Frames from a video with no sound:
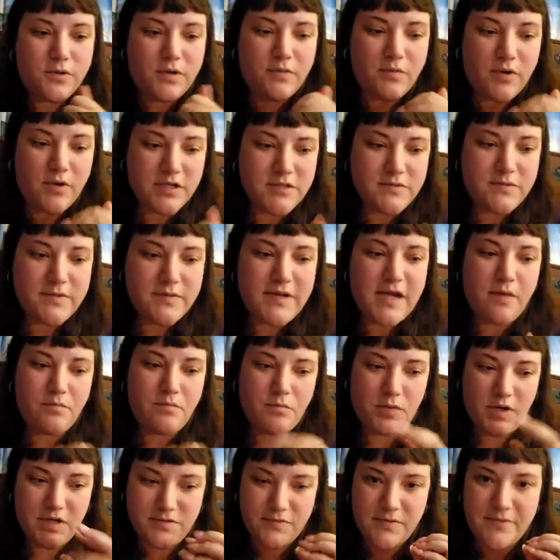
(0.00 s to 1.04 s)
He brings me down,
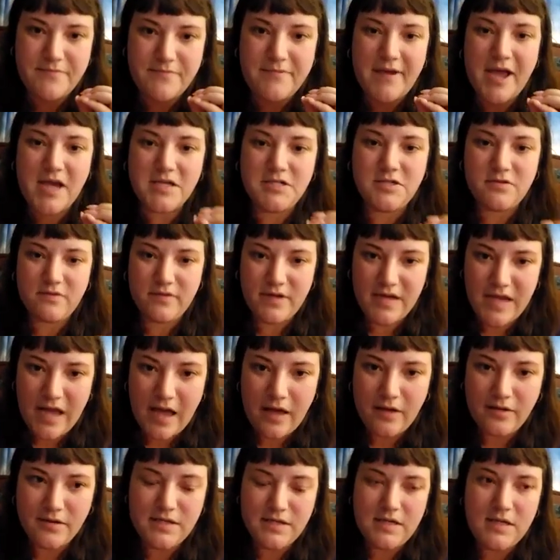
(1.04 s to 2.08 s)
brings me back to
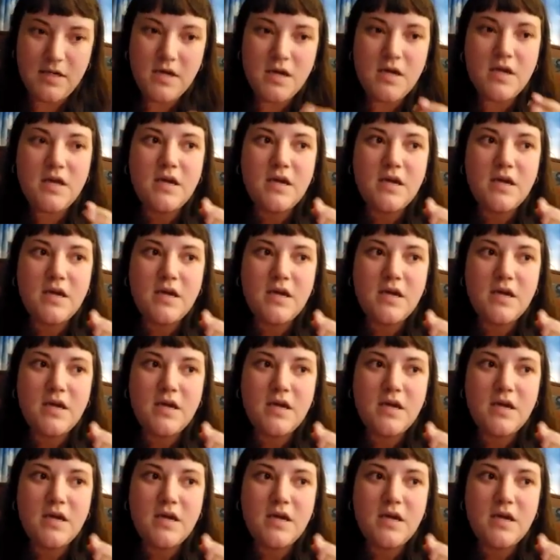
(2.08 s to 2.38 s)
reality.